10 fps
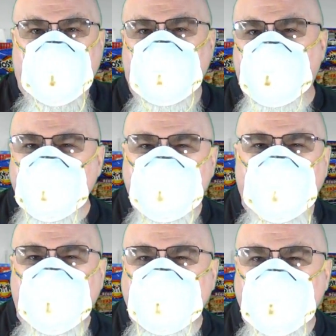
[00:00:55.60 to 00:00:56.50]
I wonder
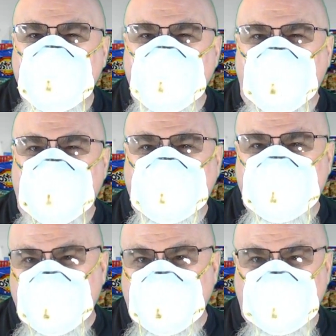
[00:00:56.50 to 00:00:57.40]
how they would act
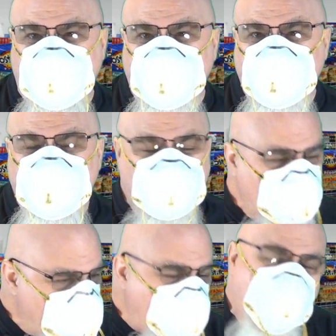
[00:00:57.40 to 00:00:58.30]
then.
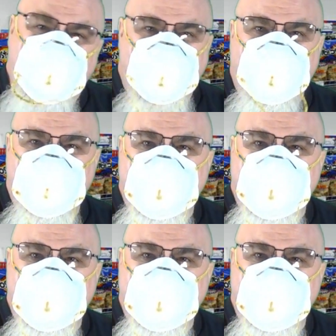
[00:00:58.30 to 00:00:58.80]
Yeah.